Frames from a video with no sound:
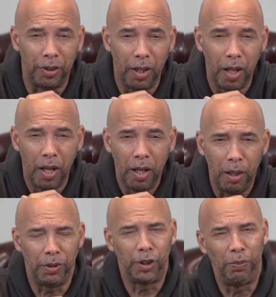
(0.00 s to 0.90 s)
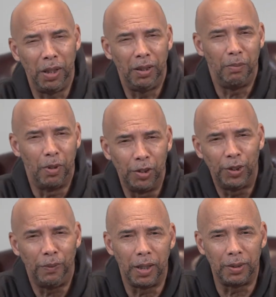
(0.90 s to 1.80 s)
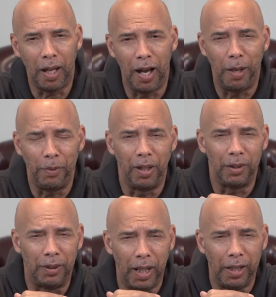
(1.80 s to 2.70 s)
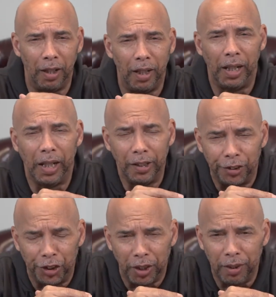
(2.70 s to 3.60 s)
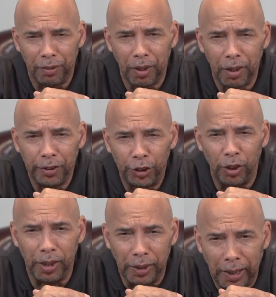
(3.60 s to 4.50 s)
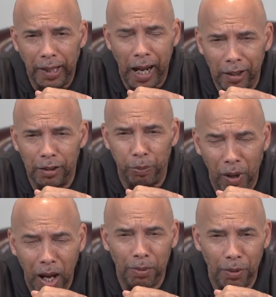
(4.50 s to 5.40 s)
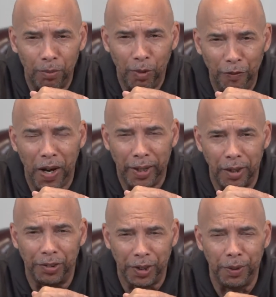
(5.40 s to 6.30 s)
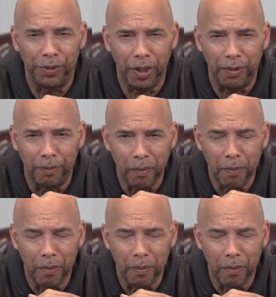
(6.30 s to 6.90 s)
And we're spending most of our time and our day and our energy trying to get out of the problem we find ourselves in.